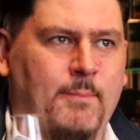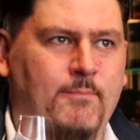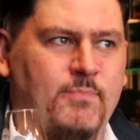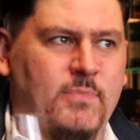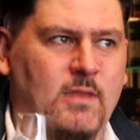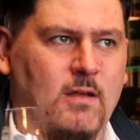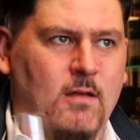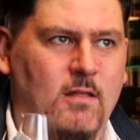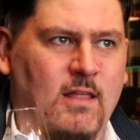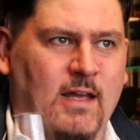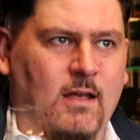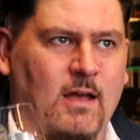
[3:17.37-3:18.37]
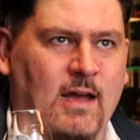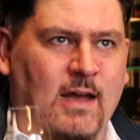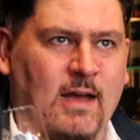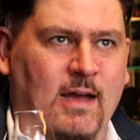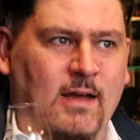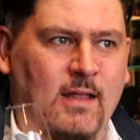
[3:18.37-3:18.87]
a like
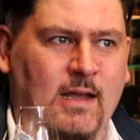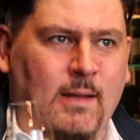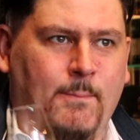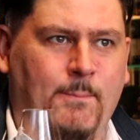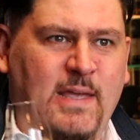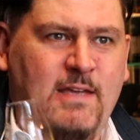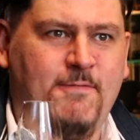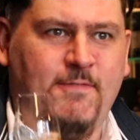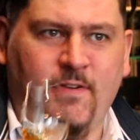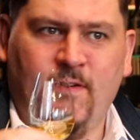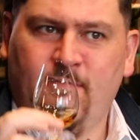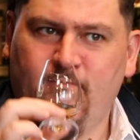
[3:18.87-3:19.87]
a like a beef